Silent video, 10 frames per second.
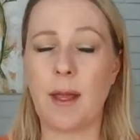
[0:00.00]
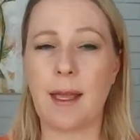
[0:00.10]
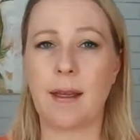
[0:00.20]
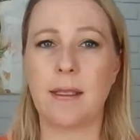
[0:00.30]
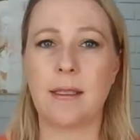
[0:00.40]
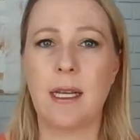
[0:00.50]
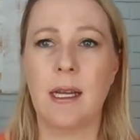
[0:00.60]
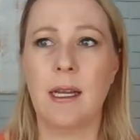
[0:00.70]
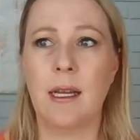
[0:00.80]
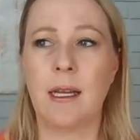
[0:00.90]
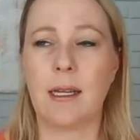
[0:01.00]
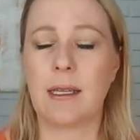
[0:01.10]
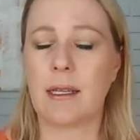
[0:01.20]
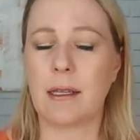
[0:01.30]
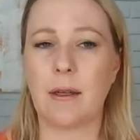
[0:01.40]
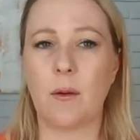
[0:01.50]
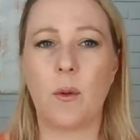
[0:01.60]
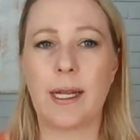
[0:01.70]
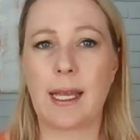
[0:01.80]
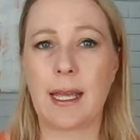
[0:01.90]
And
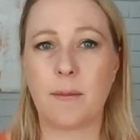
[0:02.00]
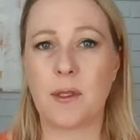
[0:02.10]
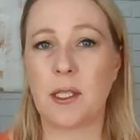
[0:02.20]
when it came